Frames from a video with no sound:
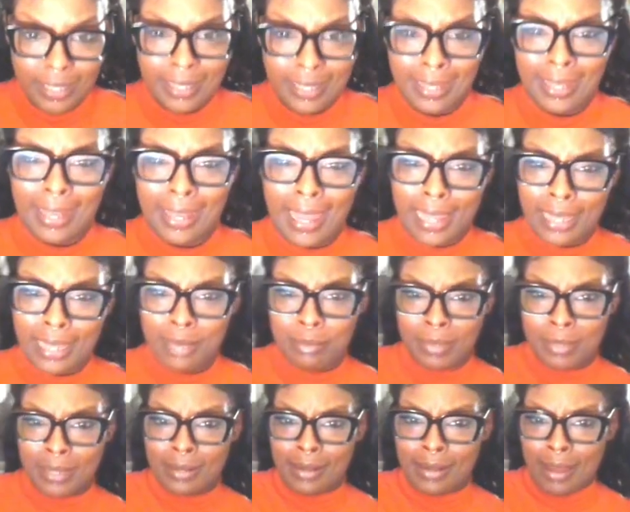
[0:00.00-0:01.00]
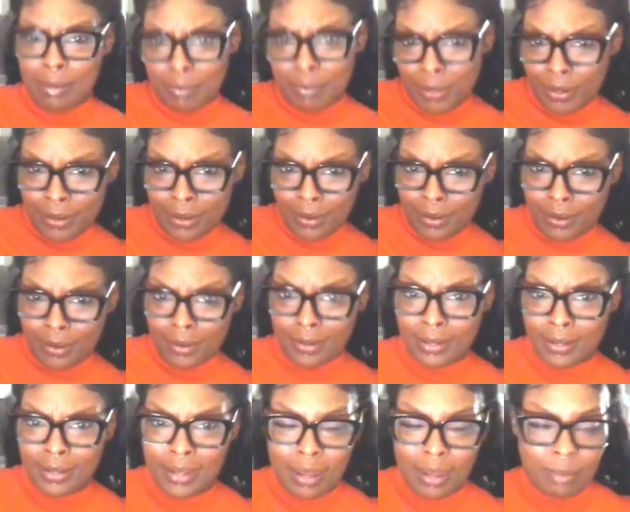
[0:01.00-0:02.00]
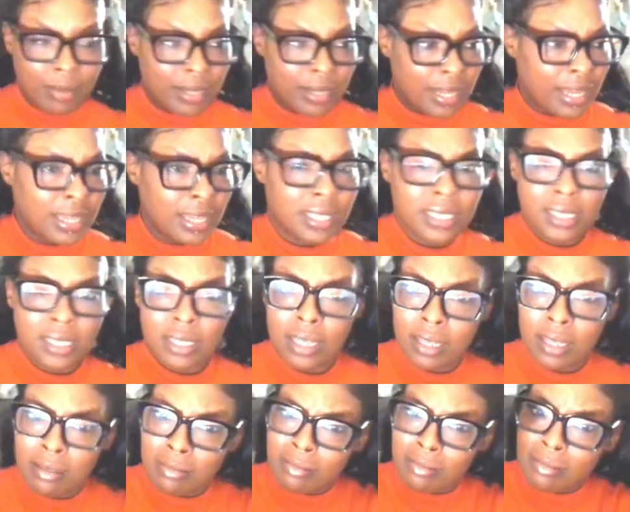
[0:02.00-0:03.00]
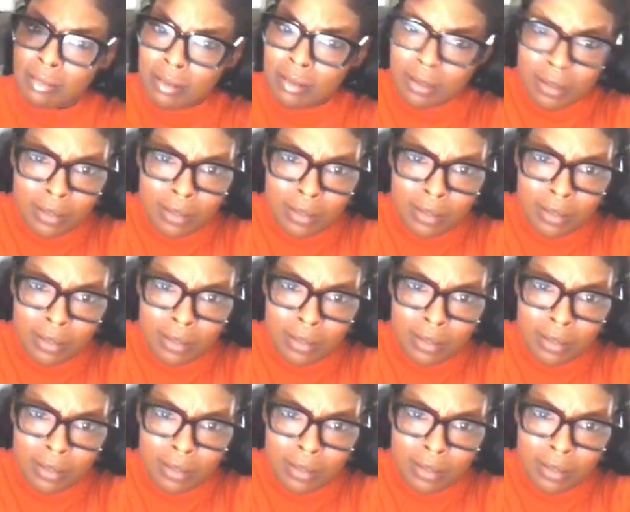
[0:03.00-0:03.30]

the enlightenment number. The number that is like,